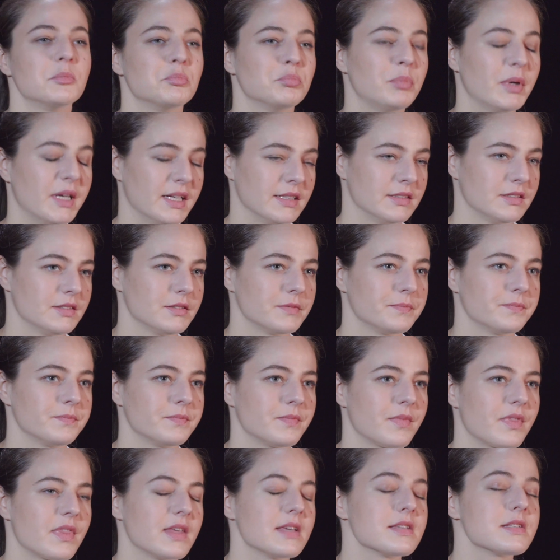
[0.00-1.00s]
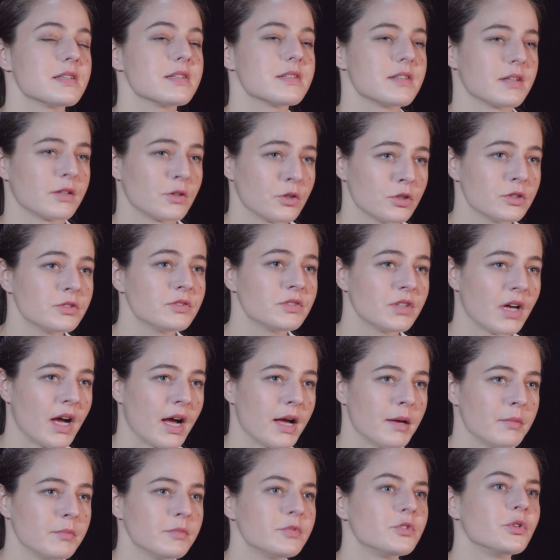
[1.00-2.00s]
But this is a good
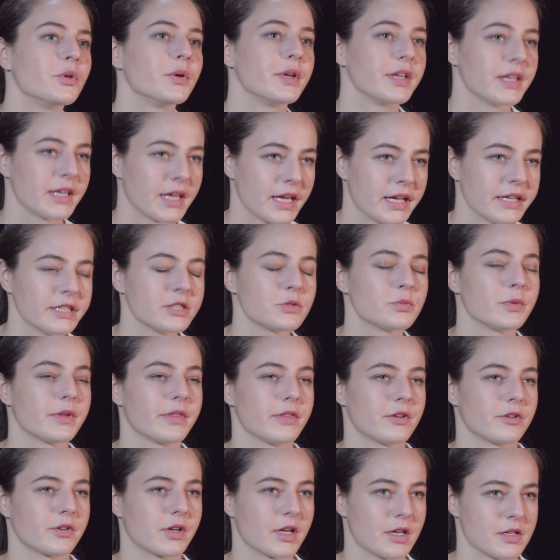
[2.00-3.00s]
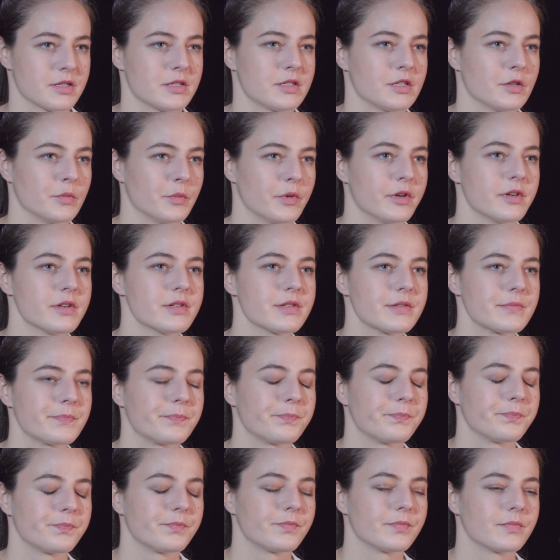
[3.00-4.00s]
time to engage with your customers,
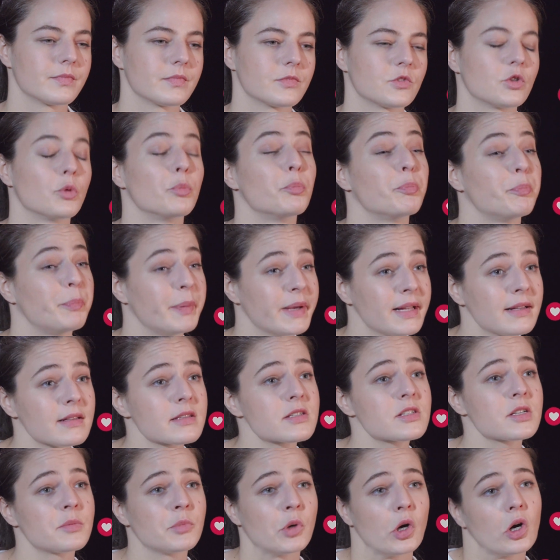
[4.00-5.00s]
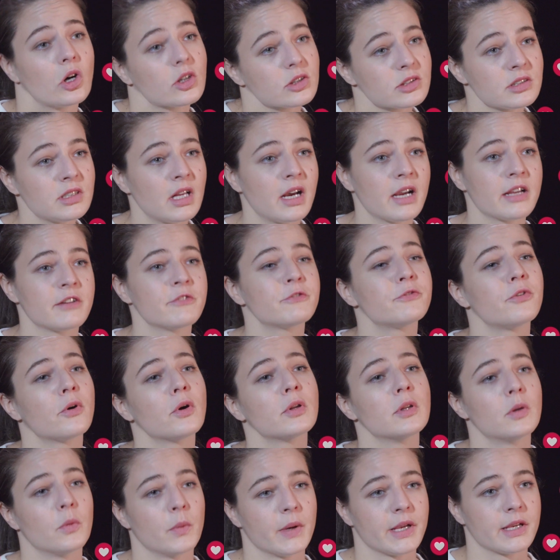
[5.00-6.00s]
to build some online
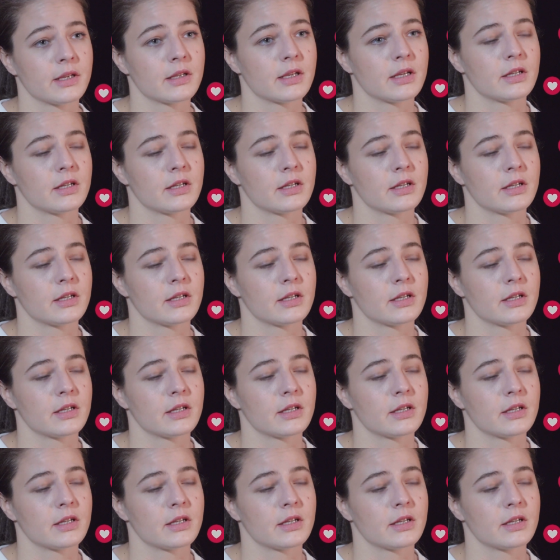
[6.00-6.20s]
following